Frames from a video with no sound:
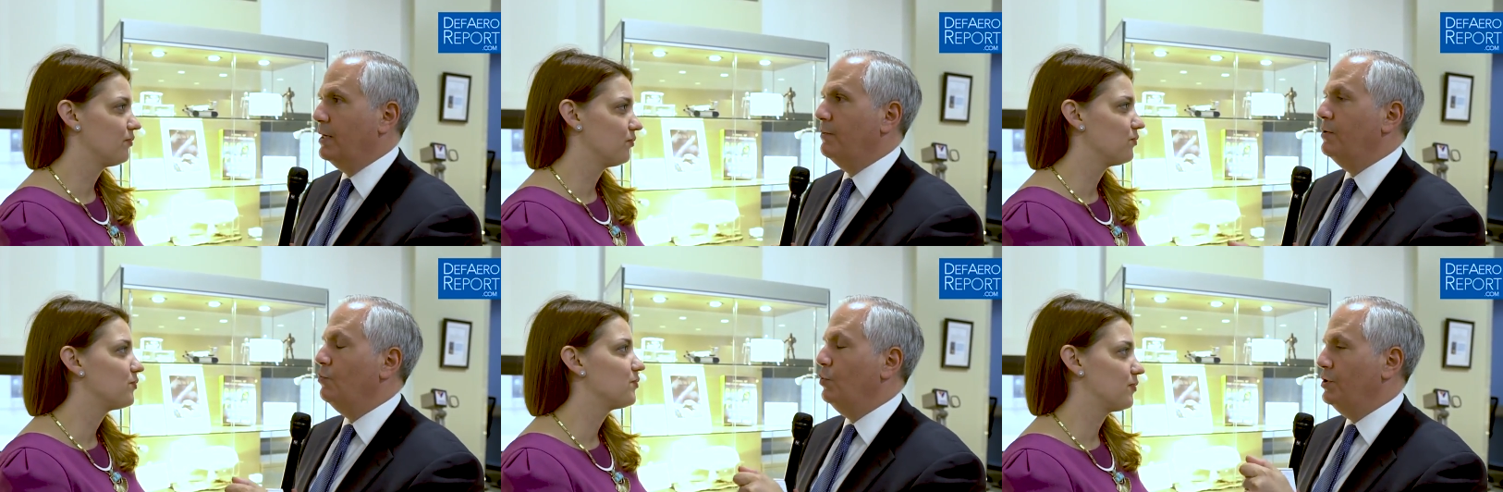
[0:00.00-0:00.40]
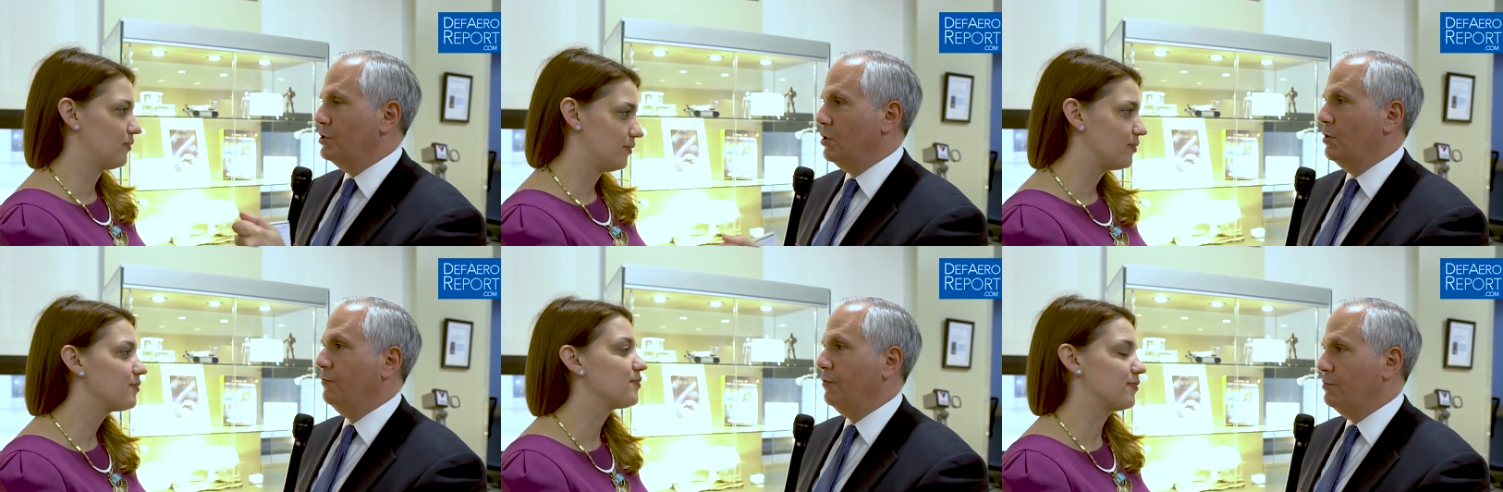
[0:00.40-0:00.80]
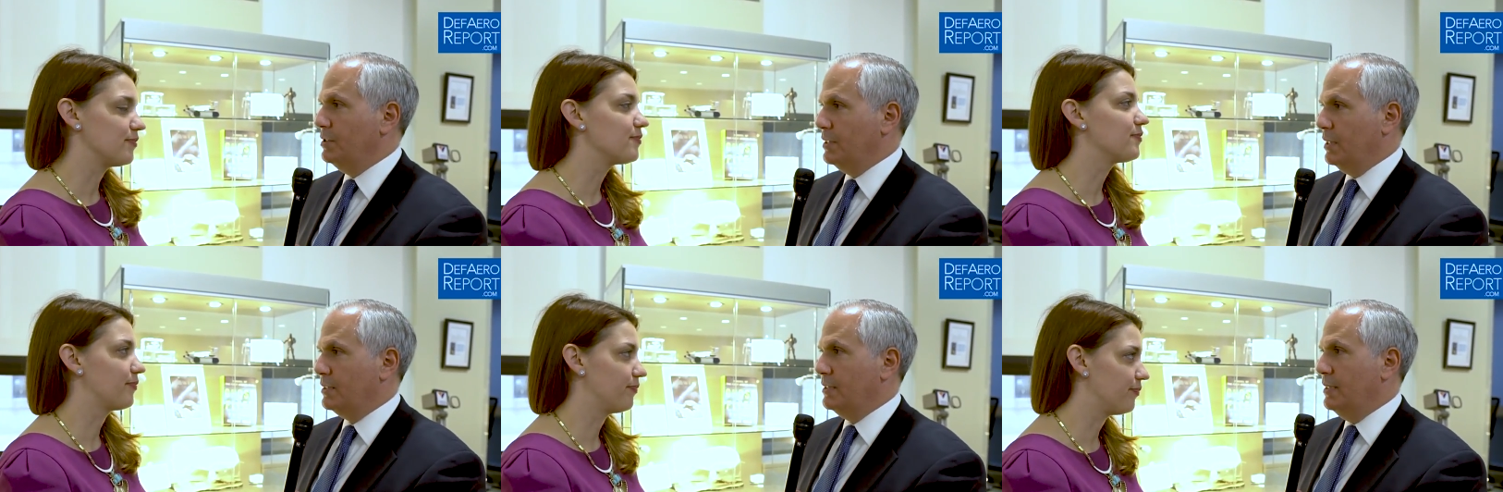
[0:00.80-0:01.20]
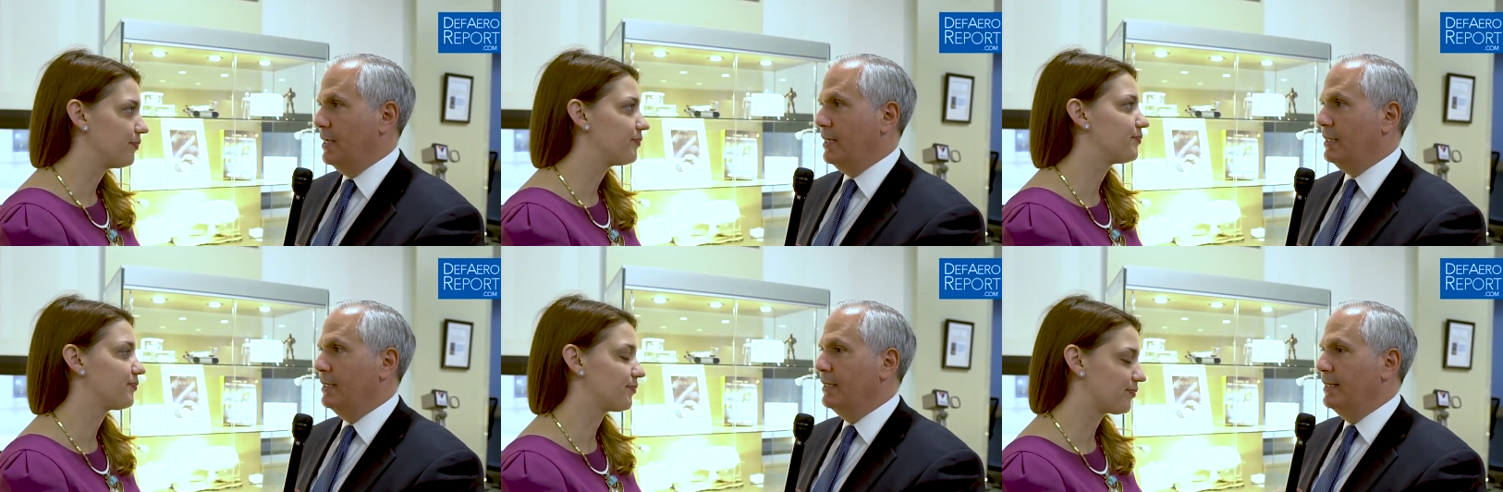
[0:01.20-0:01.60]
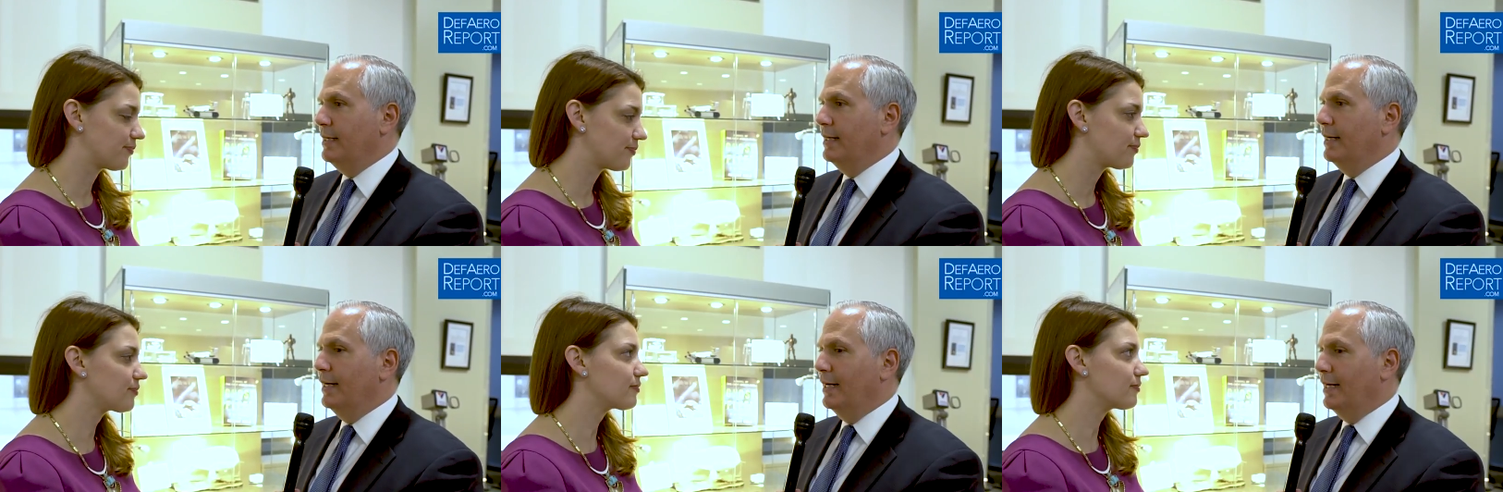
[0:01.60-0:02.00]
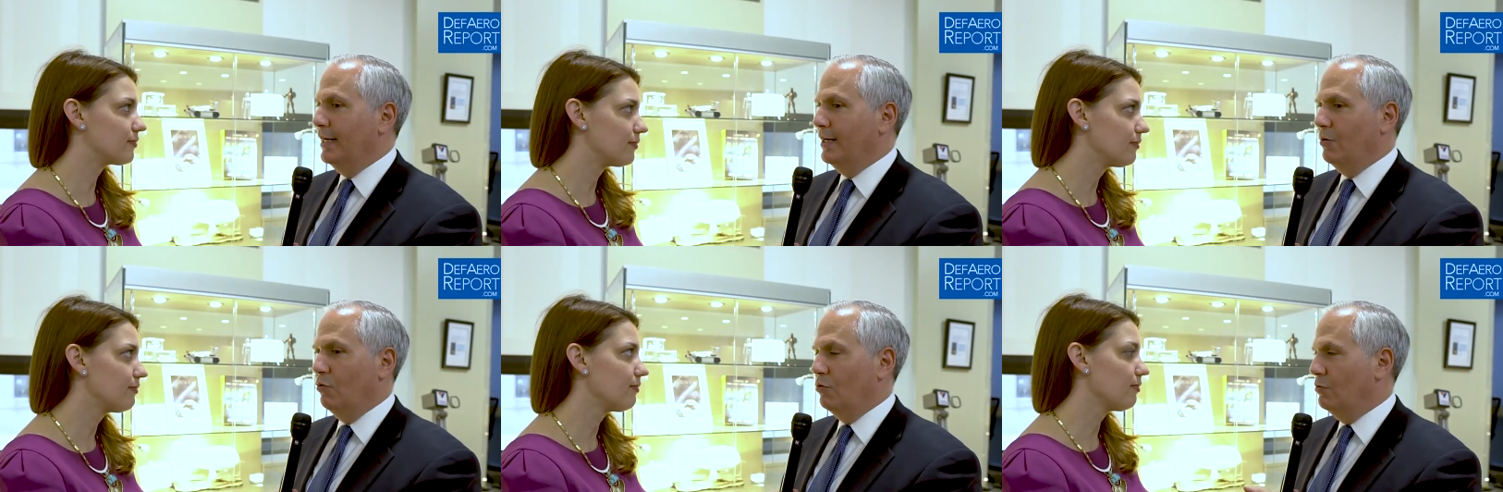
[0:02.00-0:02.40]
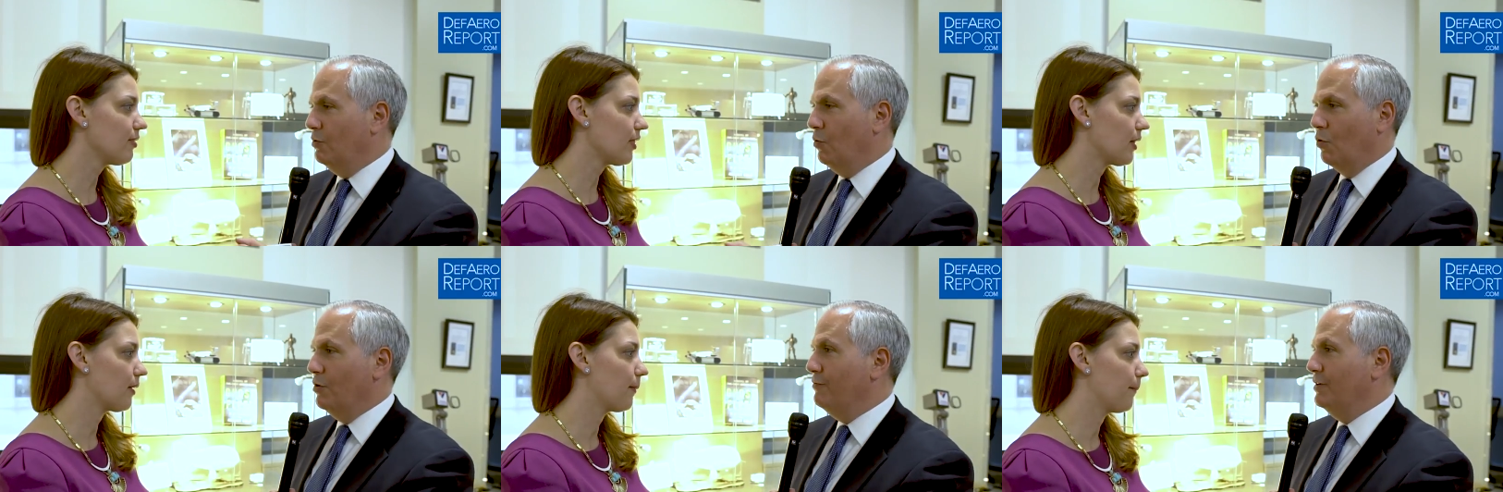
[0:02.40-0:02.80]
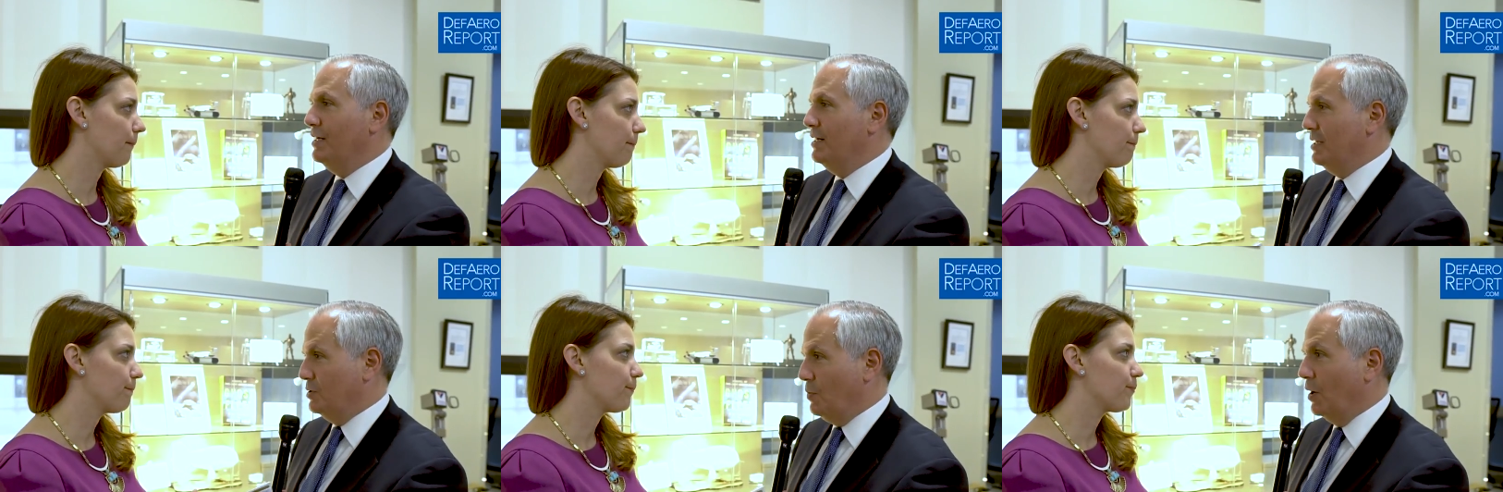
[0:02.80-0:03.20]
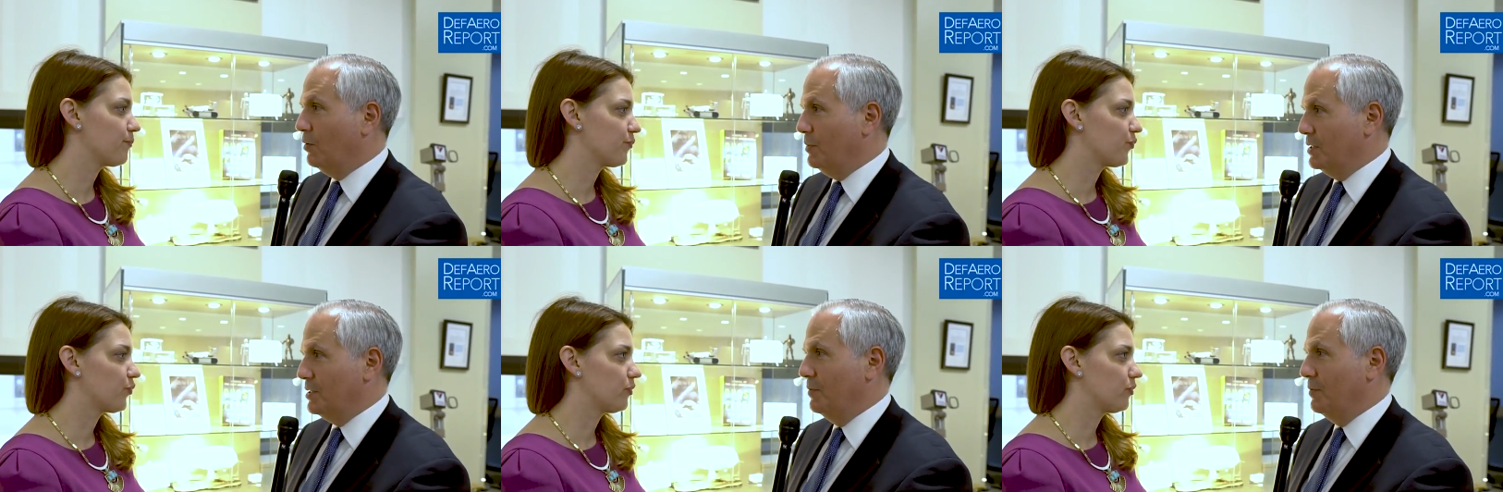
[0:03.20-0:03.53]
Speaker 1: I mean, we saw from Stuxnet, uh, or, or even in experiments.